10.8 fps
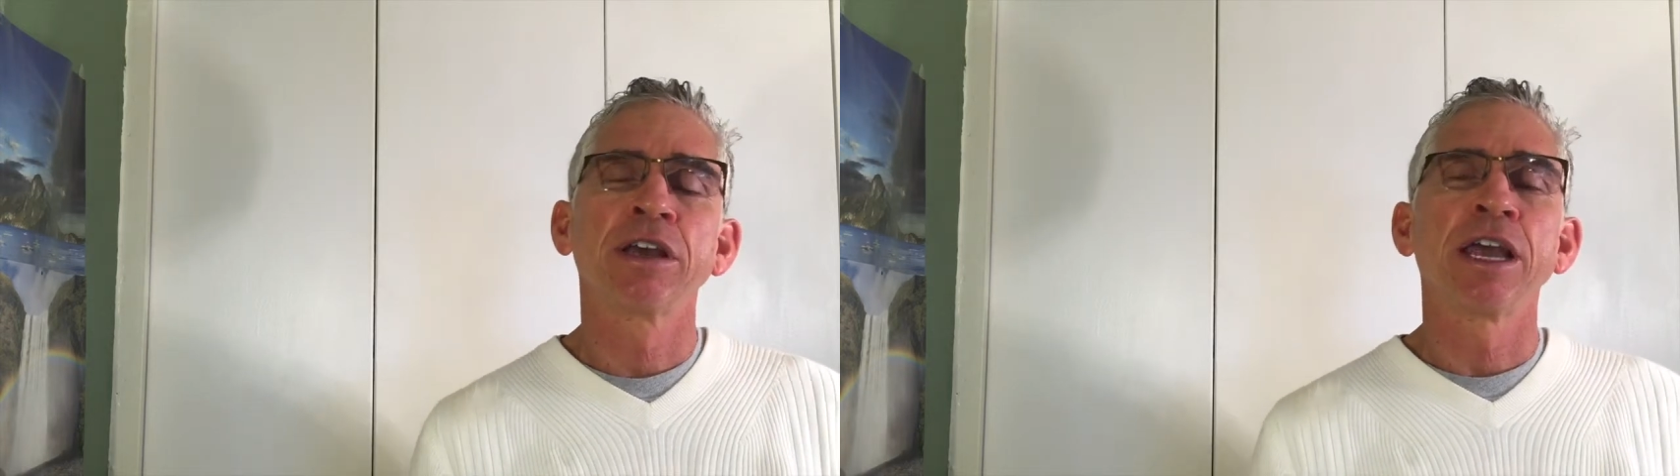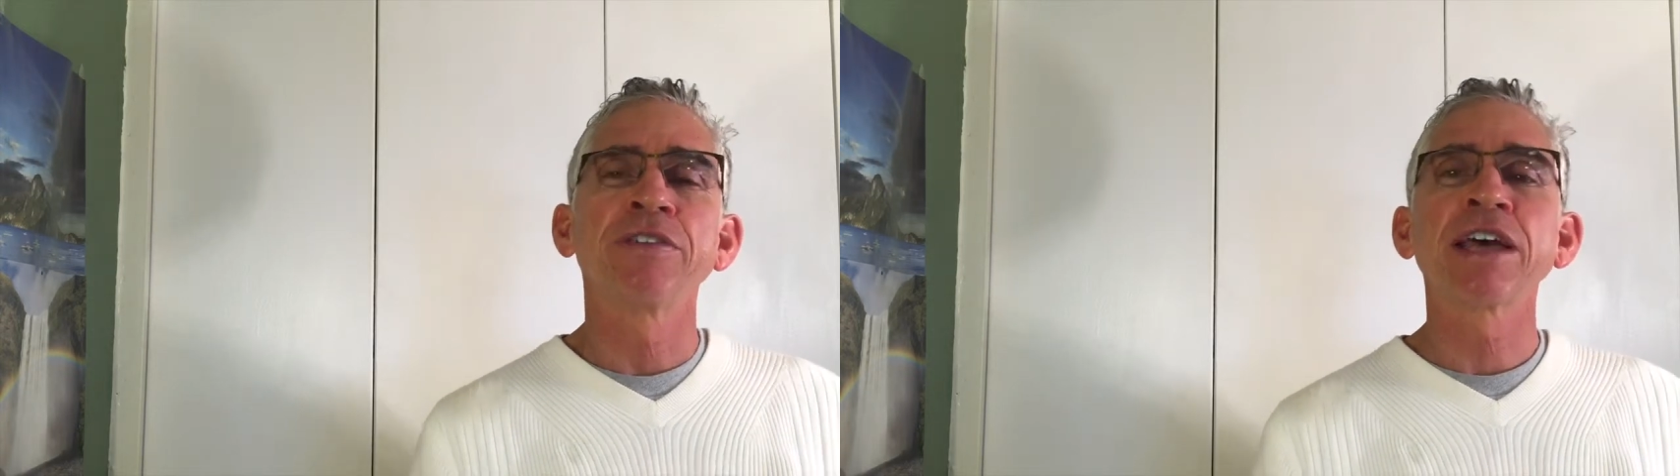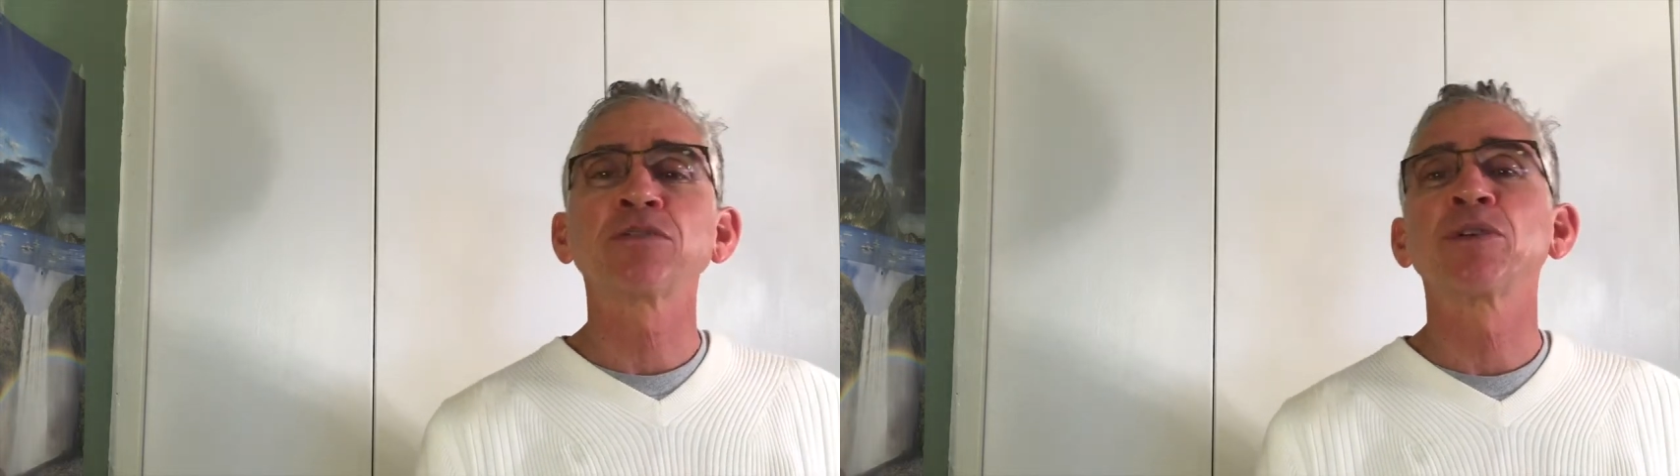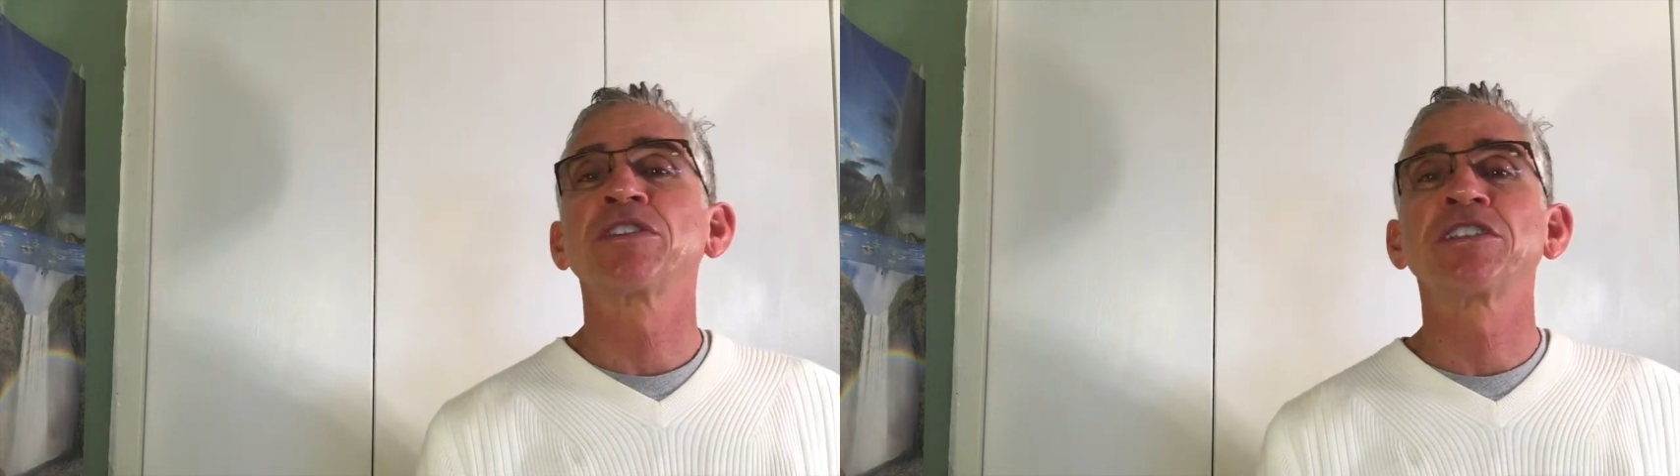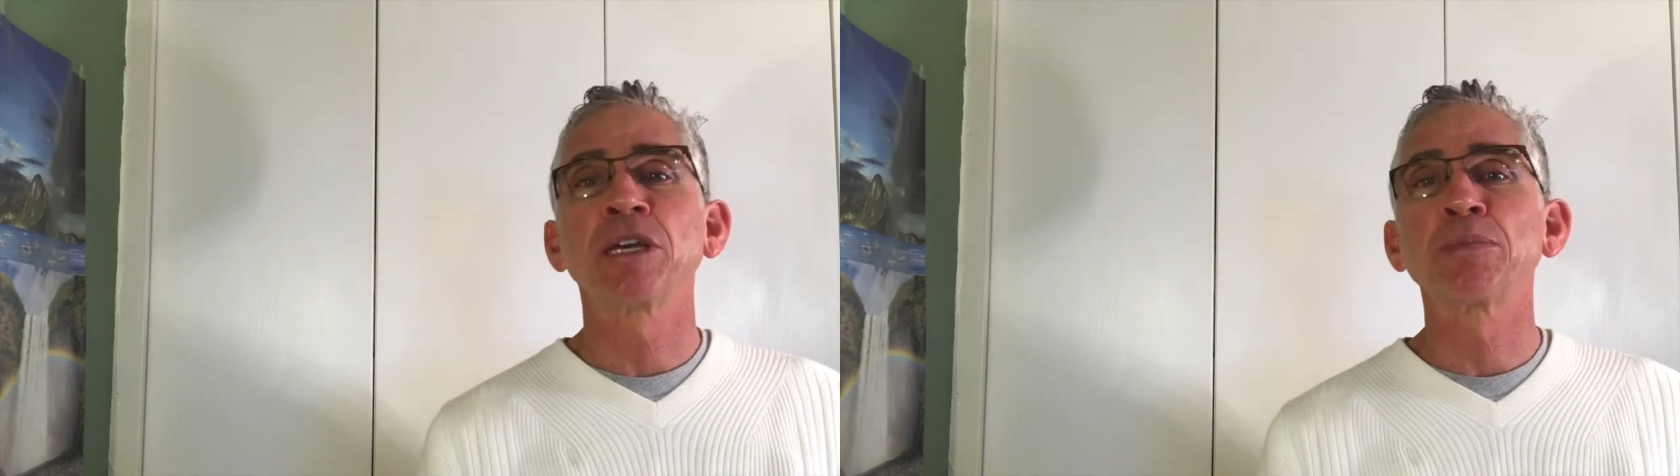And that's
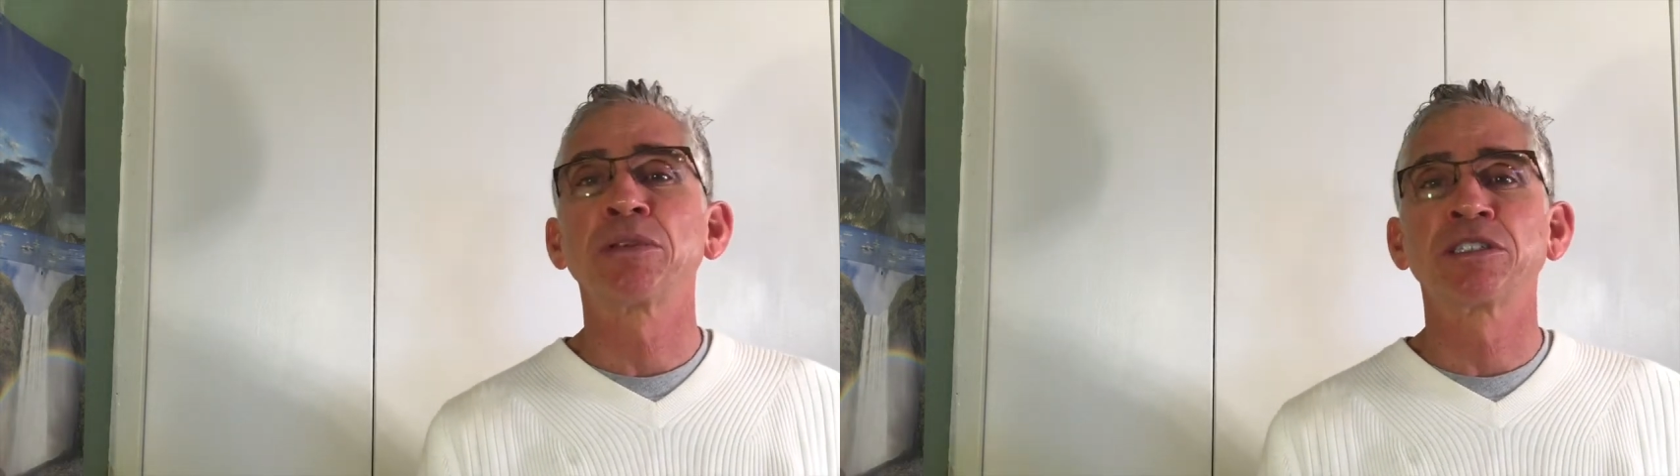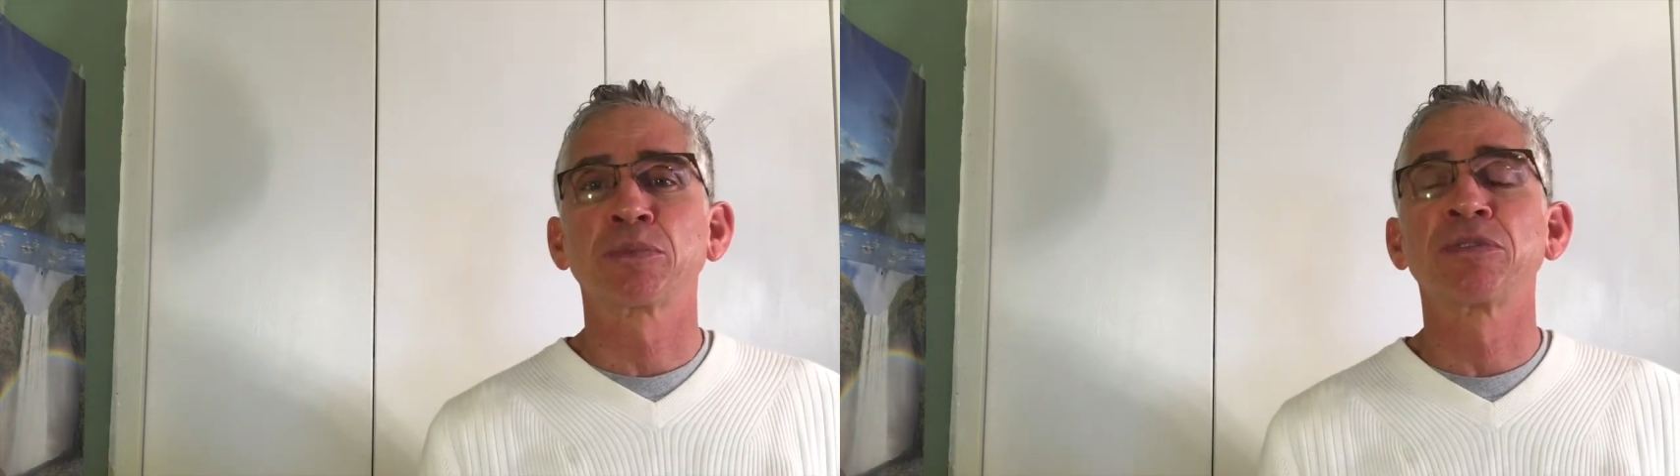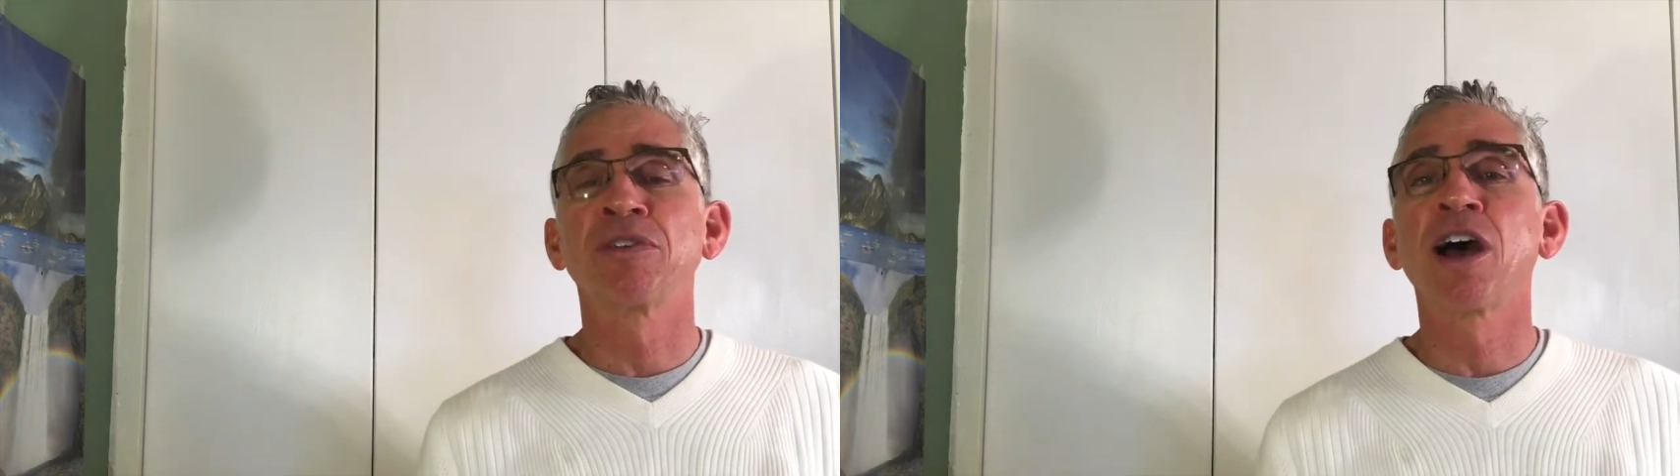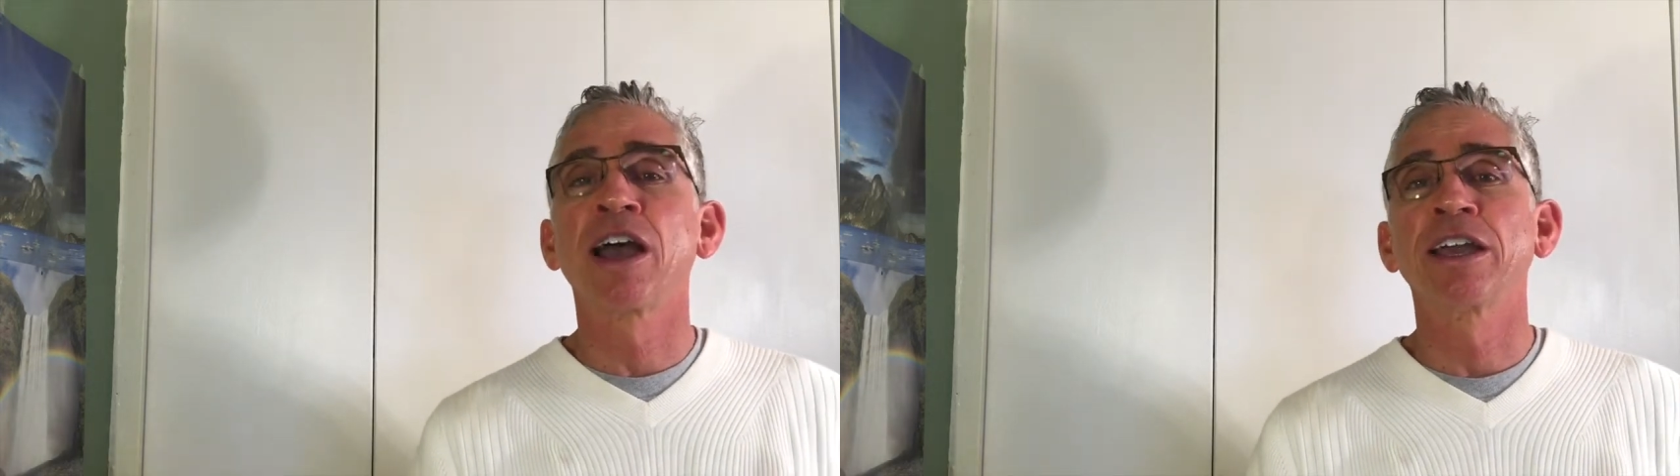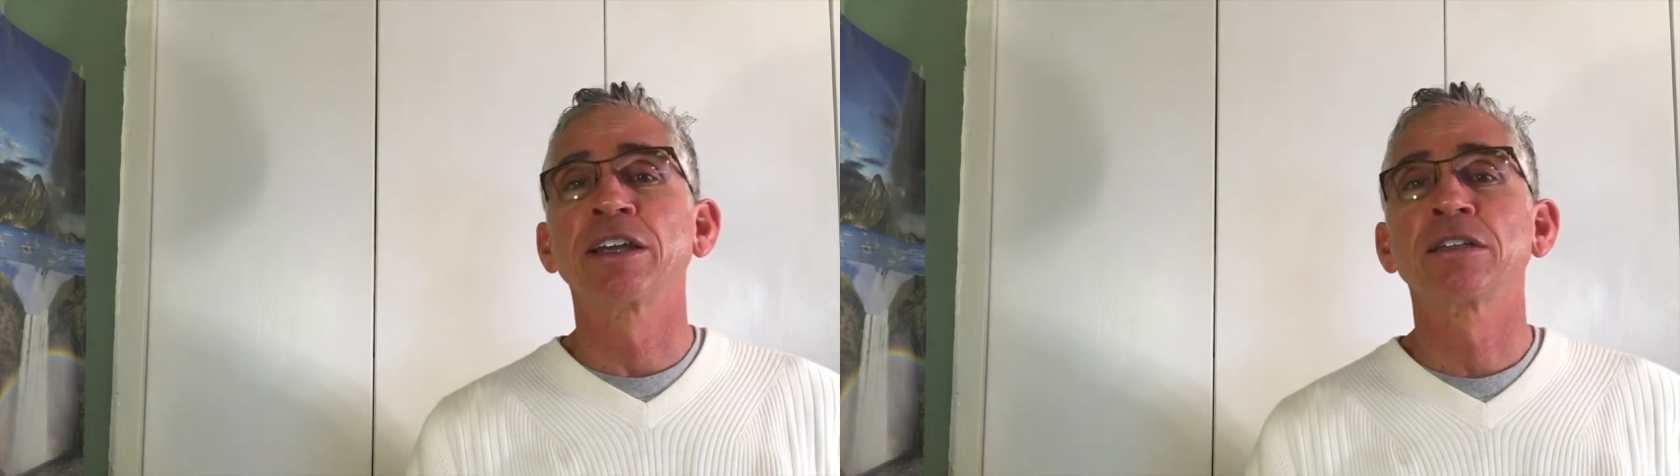what the templates
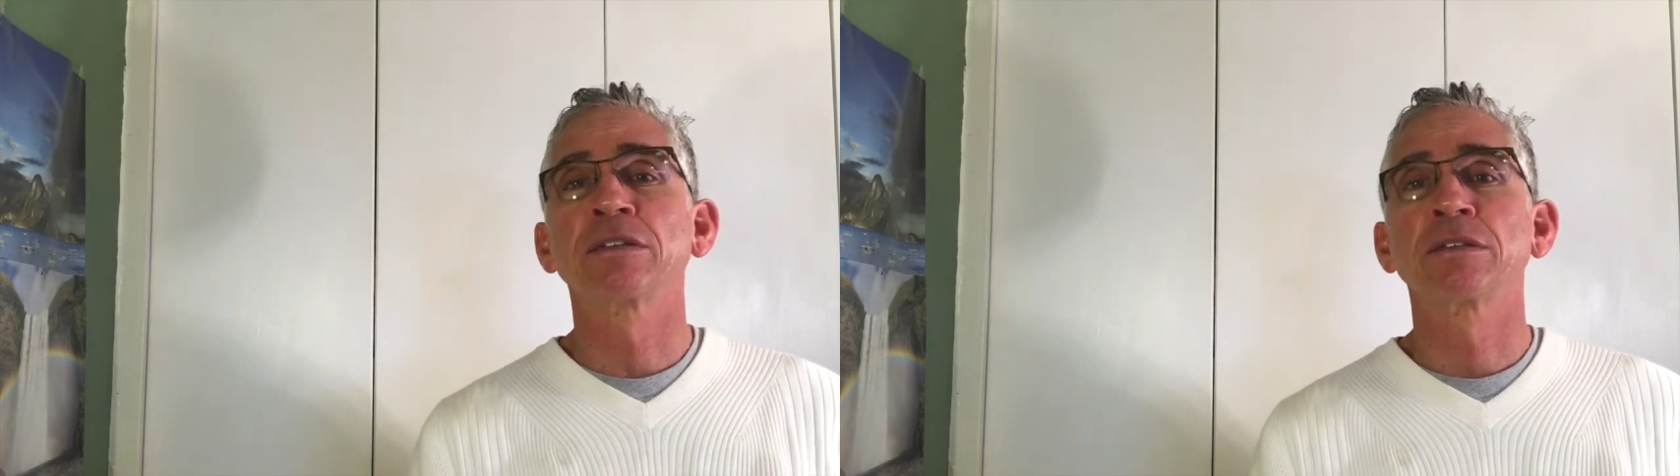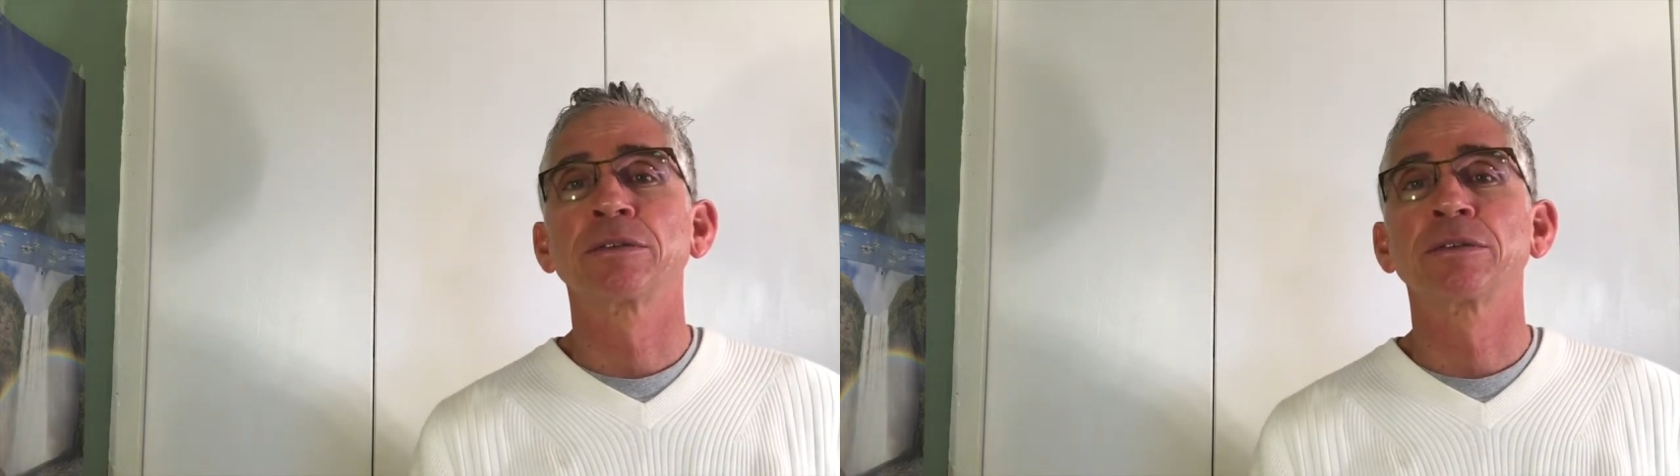provide.